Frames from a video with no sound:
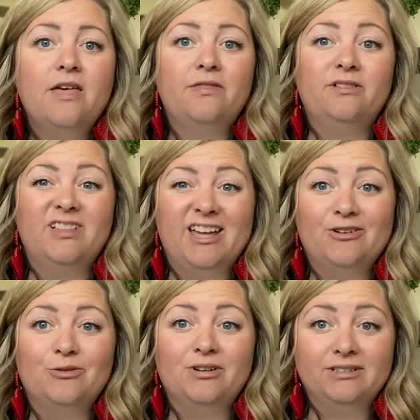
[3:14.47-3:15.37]
the letter
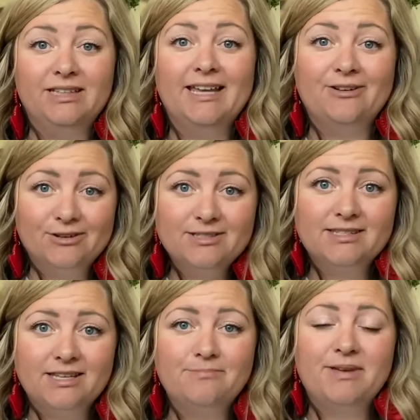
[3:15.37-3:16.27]
or letters
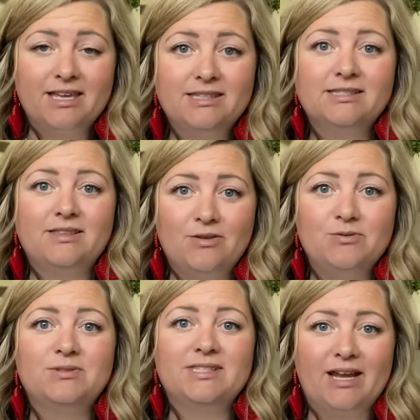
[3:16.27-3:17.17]
that makes
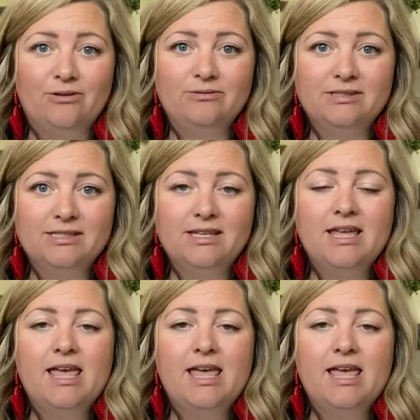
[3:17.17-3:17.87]
those sounds.